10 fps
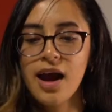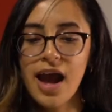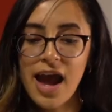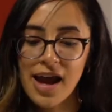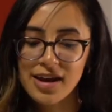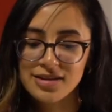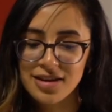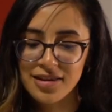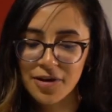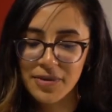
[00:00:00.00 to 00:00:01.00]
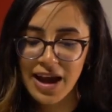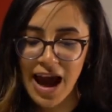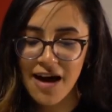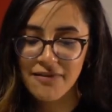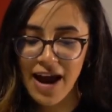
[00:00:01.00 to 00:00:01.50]
And there we
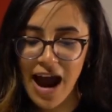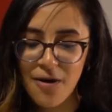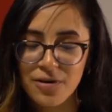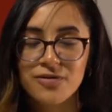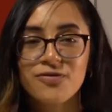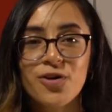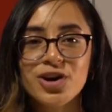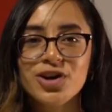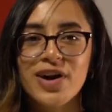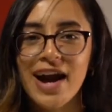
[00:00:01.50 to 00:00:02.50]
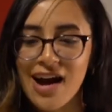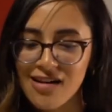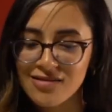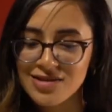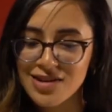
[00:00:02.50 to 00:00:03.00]
have our foreground.